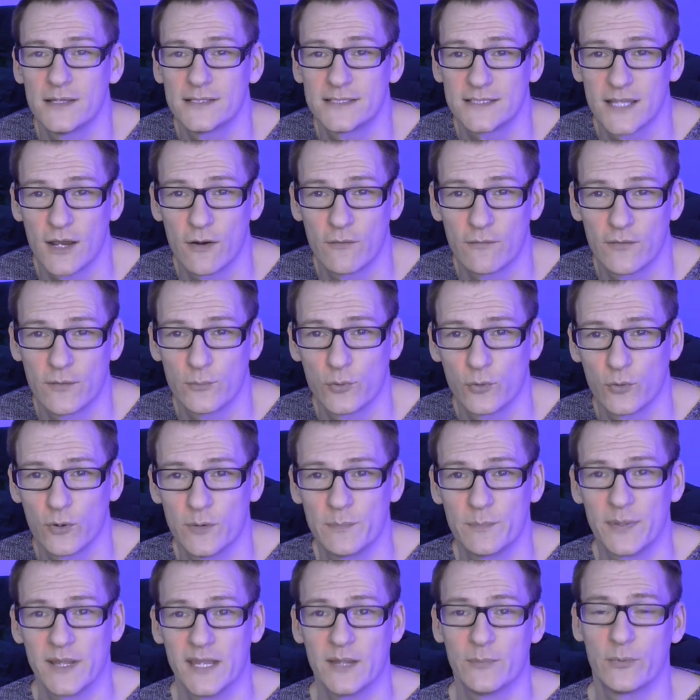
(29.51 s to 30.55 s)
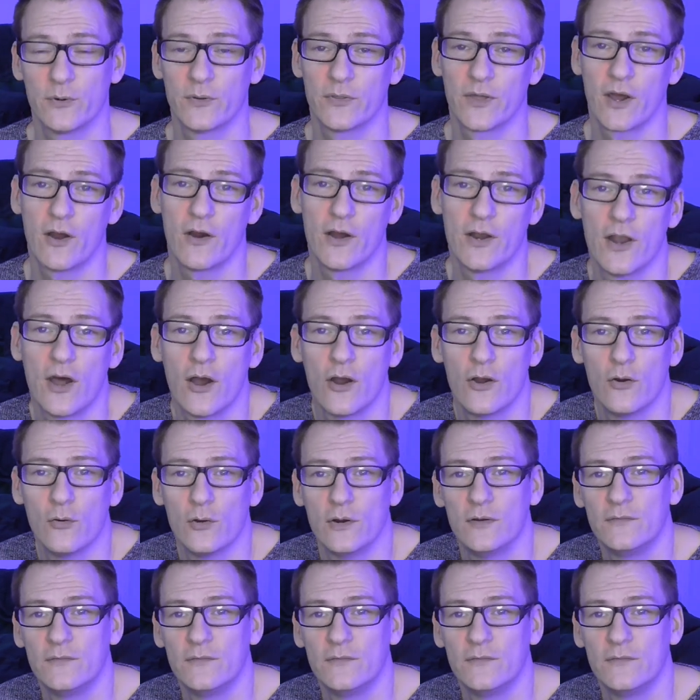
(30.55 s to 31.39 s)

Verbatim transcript: self employed people that I know,